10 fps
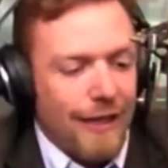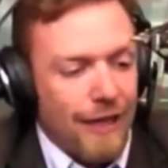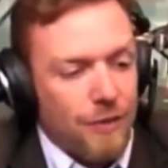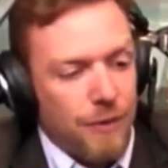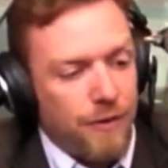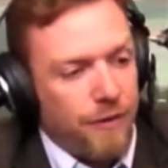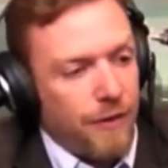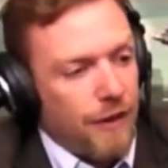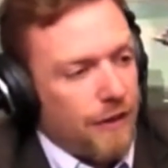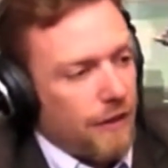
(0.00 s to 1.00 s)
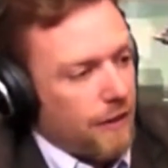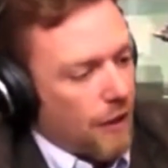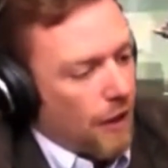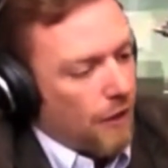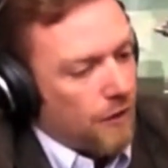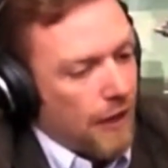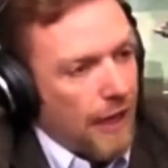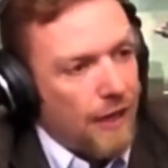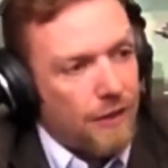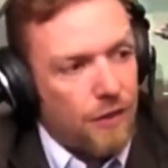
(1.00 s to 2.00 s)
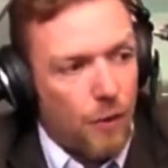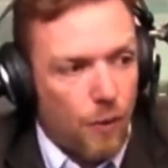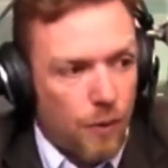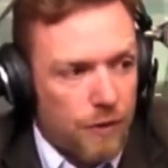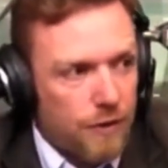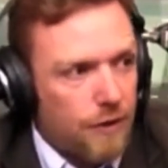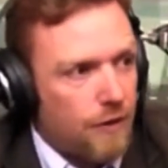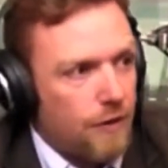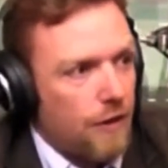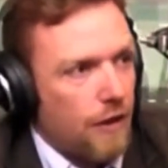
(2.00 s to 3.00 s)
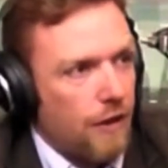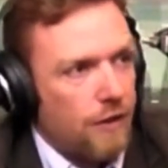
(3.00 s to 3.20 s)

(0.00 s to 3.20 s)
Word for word: Yes, we've uh, done dogs, cats, horses, uh,